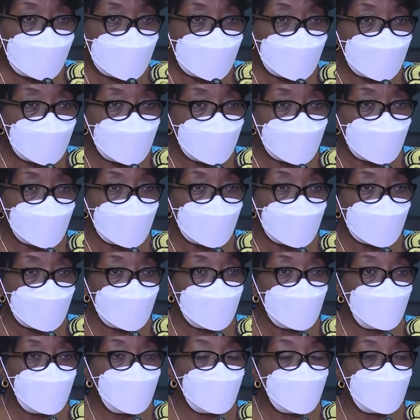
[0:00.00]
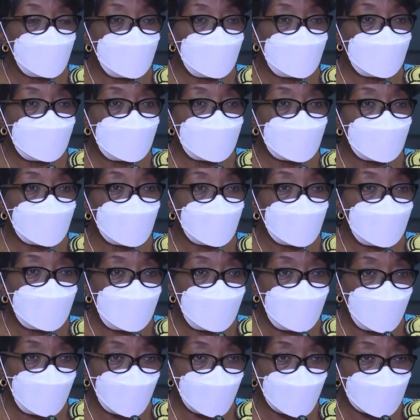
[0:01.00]
on mining in
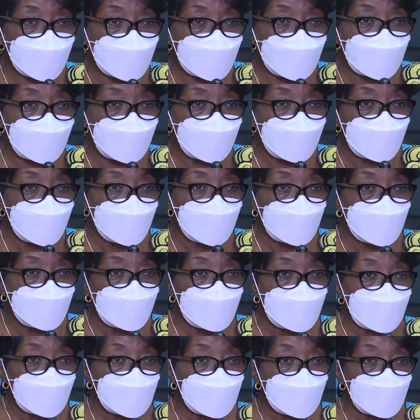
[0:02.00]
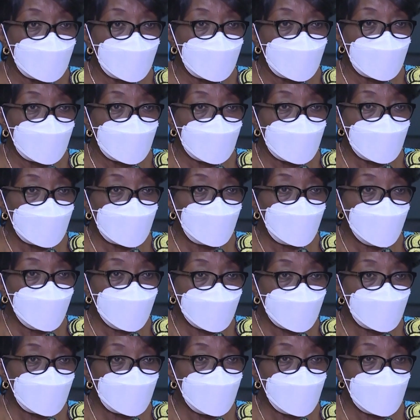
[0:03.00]
2018, Chinese companies
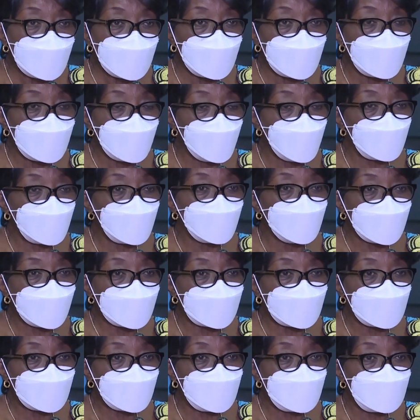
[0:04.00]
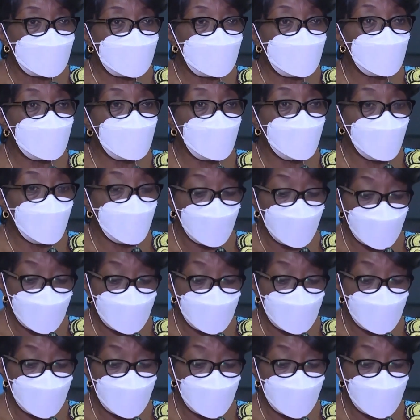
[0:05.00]
lobbied for a delay, securing a